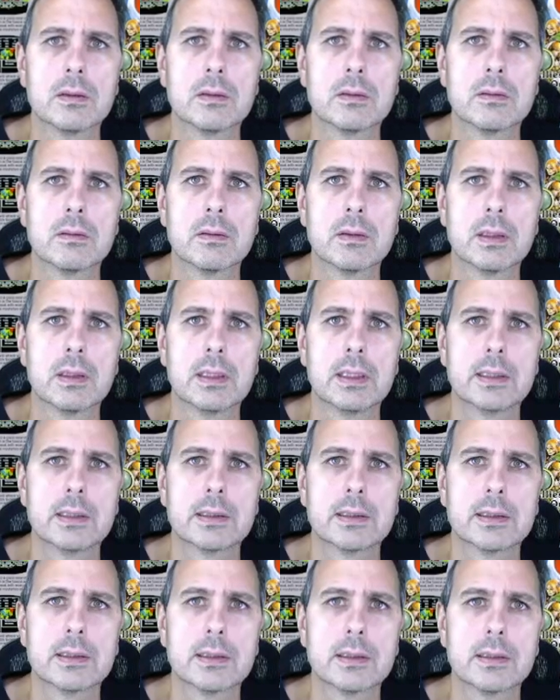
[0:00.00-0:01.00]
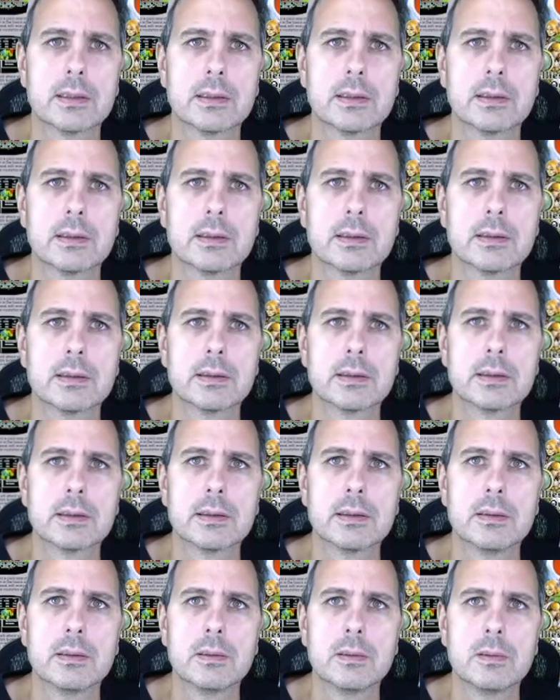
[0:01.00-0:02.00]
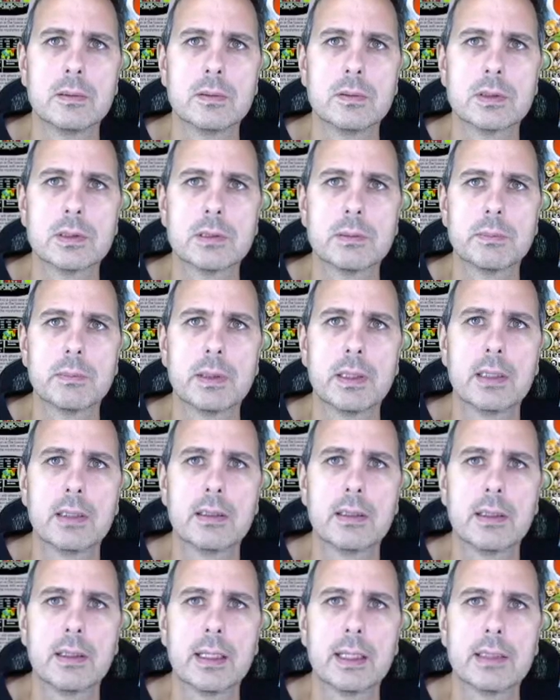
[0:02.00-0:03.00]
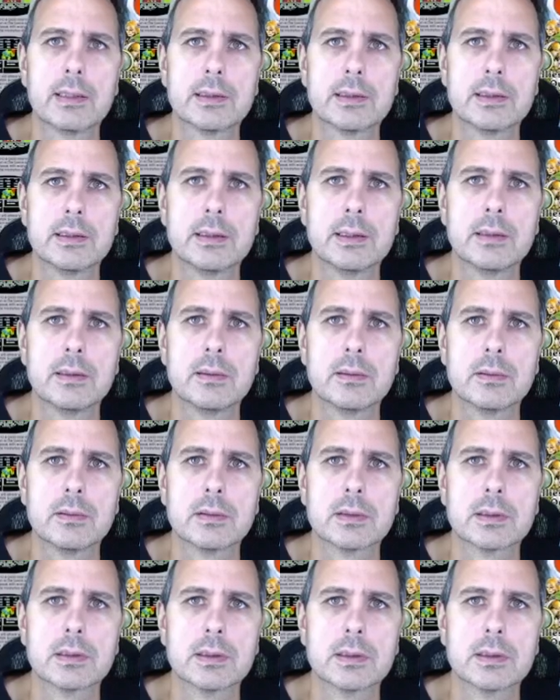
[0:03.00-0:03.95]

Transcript: All right. So spell, antidote.